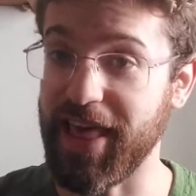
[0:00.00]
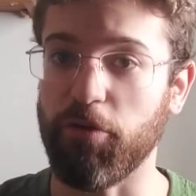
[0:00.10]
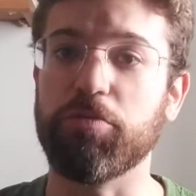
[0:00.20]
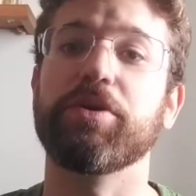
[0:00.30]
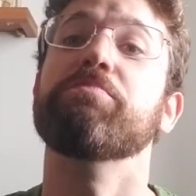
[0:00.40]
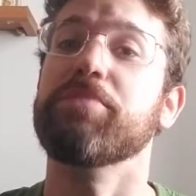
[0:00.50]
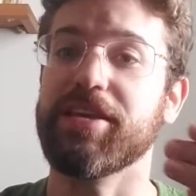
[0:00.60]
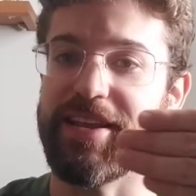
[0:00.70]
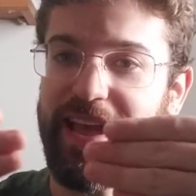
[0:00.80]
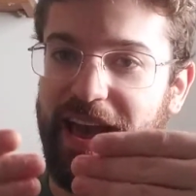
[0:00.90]
that would be
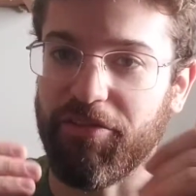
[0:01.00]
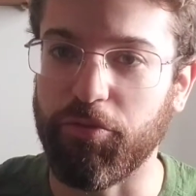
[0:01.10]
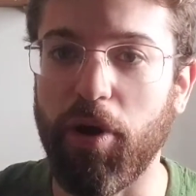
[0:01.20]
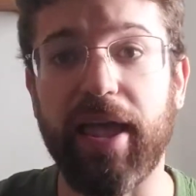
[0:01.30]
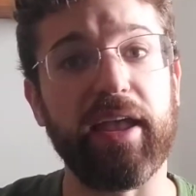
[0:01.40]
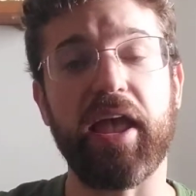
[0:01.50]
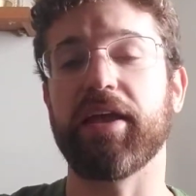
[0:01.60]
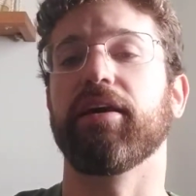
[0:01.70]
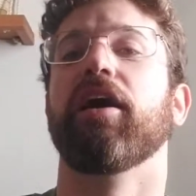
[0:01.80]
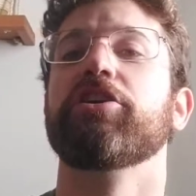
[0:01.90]
meeting halfway,
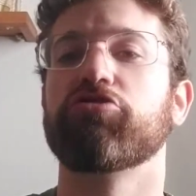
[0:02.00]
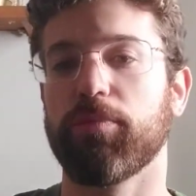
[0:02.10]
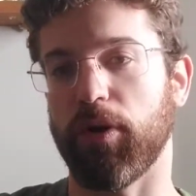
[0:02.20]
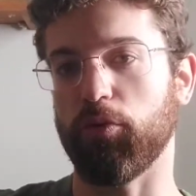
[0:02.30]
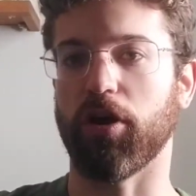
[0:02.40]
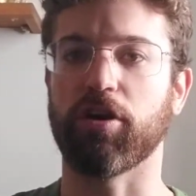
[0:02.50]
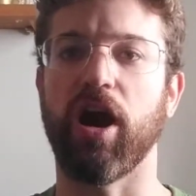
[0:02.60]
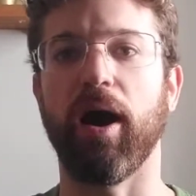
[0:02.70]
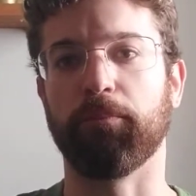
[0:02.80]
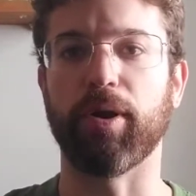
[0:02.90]
800, but we are
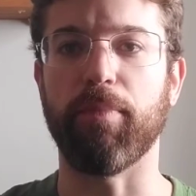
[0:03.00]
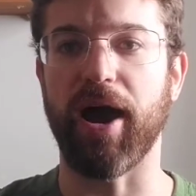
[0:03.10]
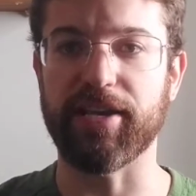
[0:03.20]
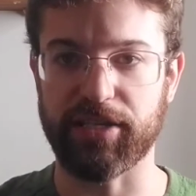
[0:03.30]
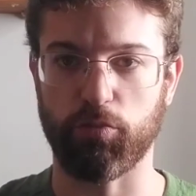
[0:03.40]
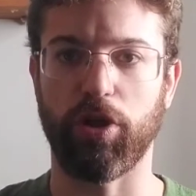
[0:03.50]
compromising.